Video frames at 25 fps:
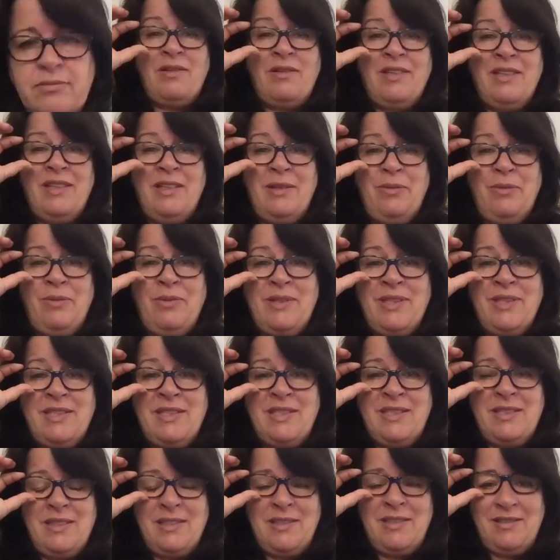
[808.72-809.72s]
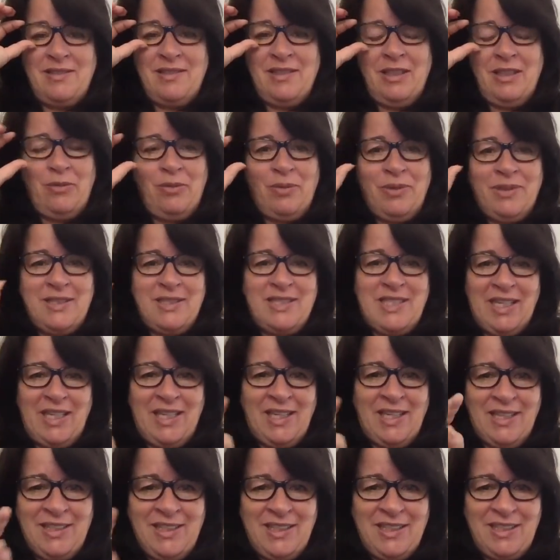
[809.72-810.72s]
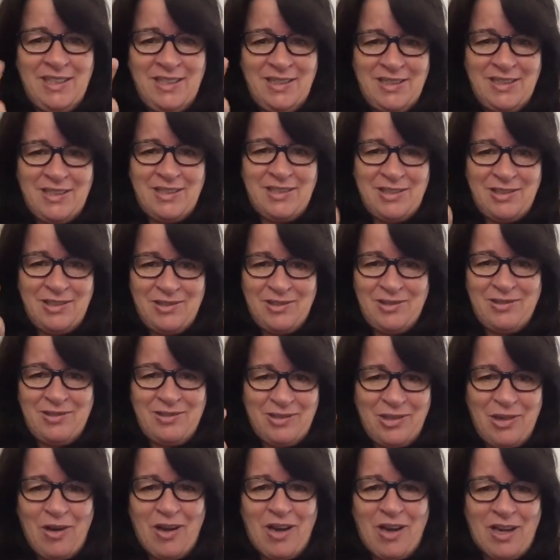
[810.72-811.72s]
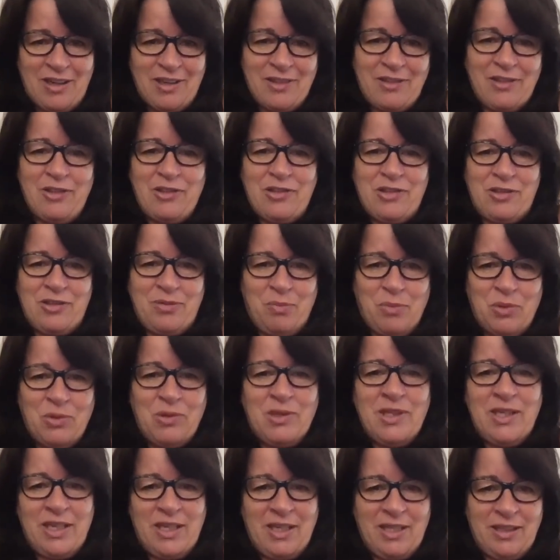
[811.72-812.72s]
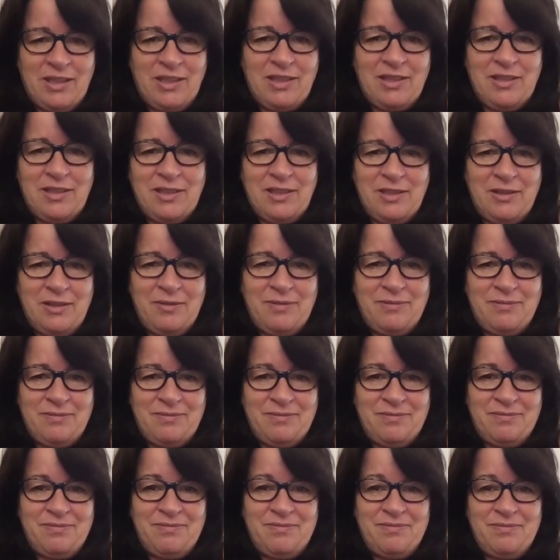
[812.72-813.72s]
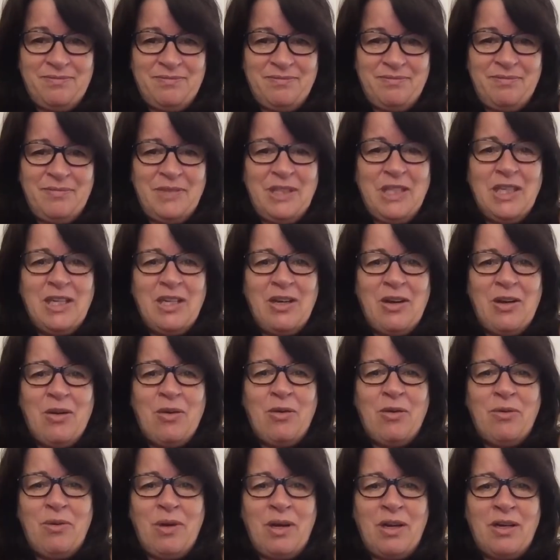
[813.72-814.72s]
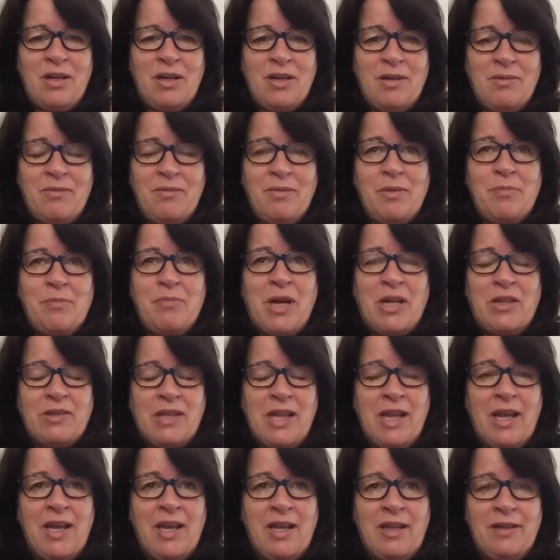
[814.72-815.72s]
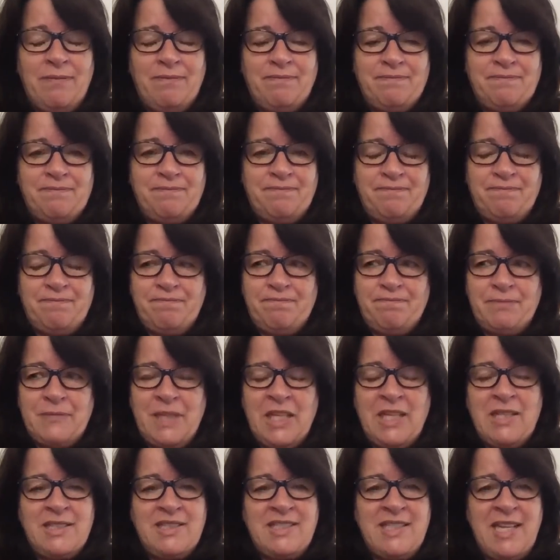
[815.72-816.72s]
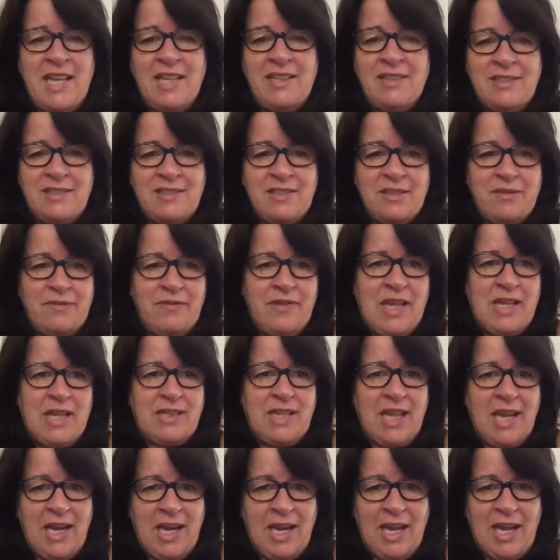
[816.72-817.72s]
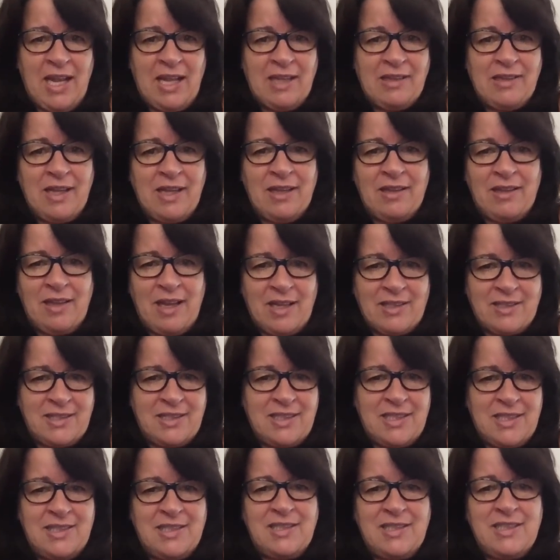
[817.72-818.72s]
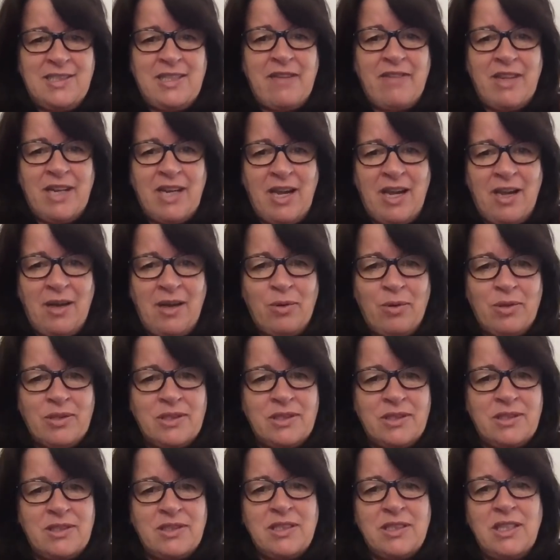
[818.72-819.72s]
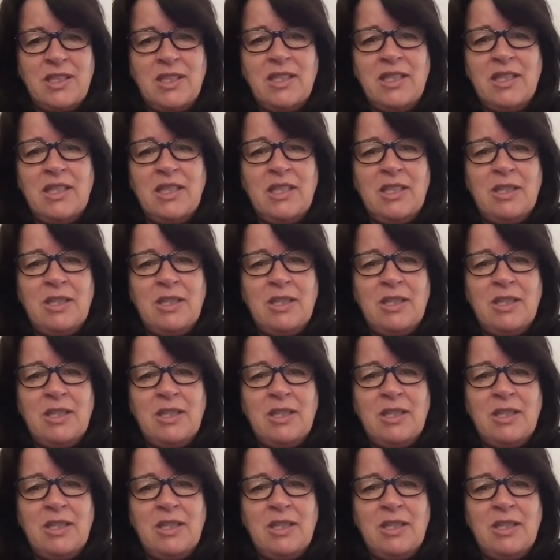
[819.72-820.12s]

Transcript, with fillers: Well, it was, it was Andy's talk this morning, you know, uh, about that intensive that they had that lasted seven hours.